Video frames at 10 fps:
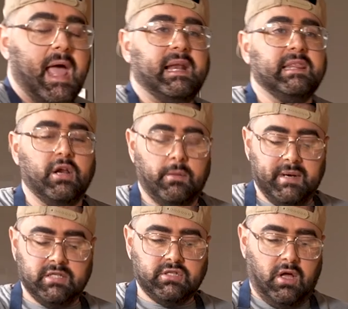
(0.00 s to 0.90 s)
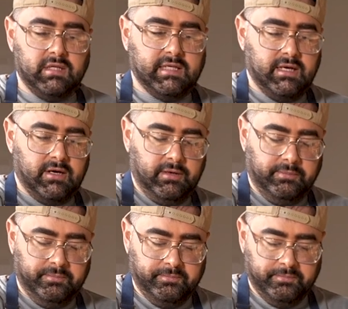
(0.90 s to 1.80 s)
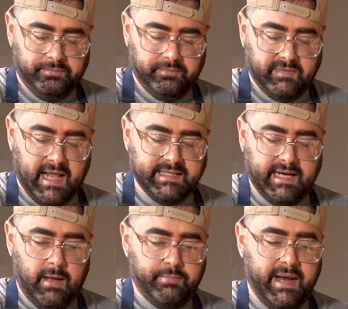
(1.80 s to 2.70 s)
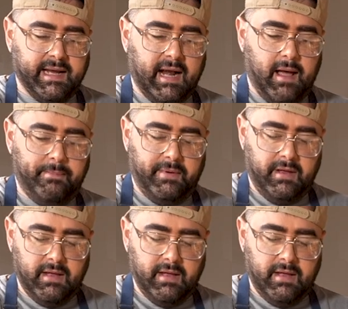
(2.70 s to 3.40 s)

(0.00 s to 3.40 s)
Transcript: Add a little bit of salt here. That's gonna help break it up